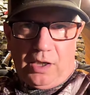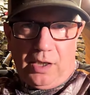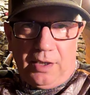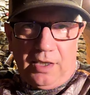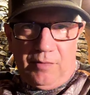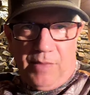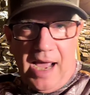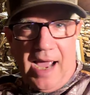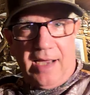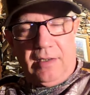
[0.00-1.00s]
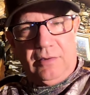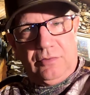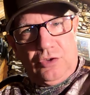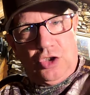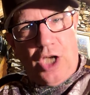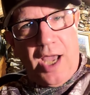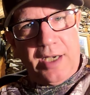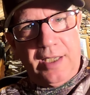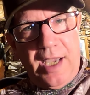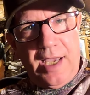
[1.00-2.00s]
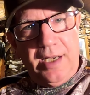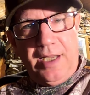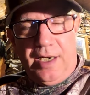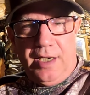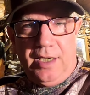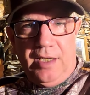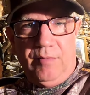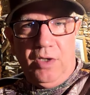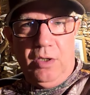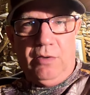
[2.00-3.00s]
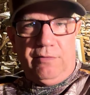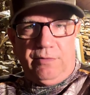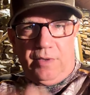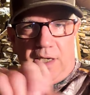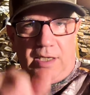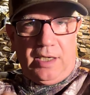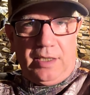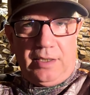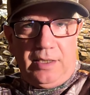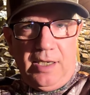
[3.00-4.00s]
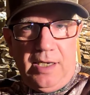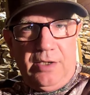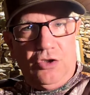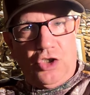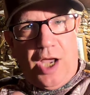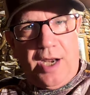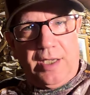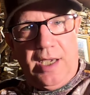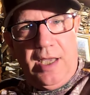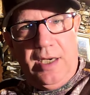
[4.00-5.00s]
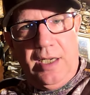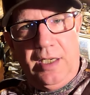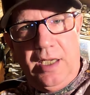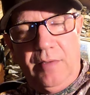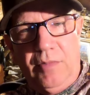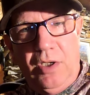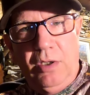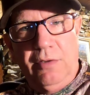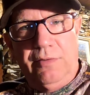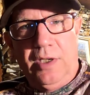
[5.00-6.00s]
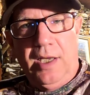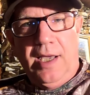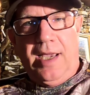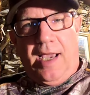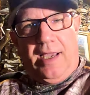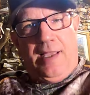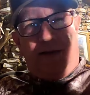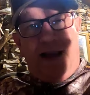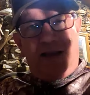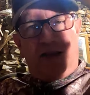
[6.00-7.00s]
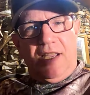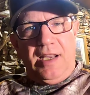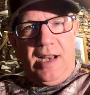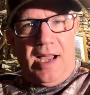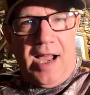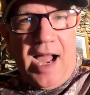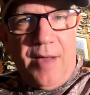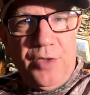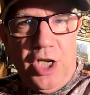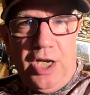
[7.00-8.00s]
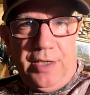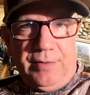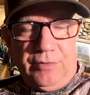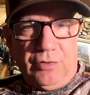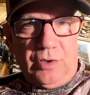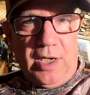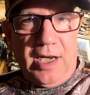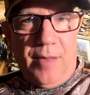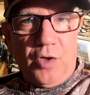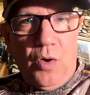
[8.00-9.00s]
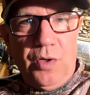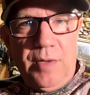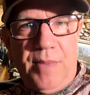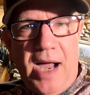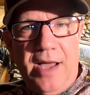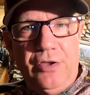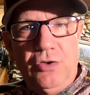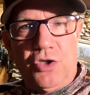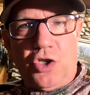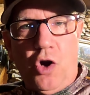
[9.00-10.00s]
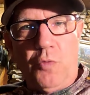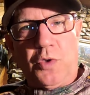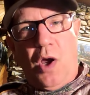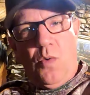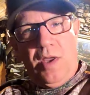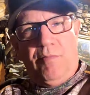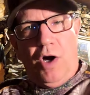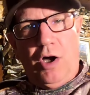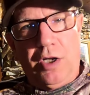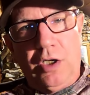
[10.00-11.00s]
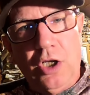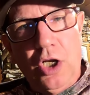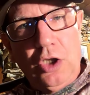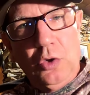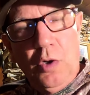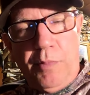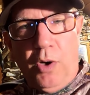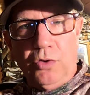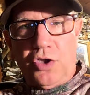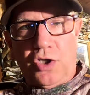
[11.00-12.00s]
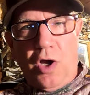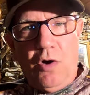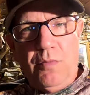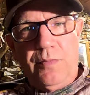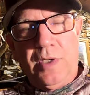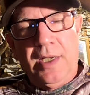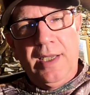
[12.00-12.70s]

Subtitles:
clicked it back, shot again, and it didn't move. Clicked again, shot again, and it didn't move. That's it. I'm done, right? I'm going to buy a new scope. So I went and bought a Leupold scope,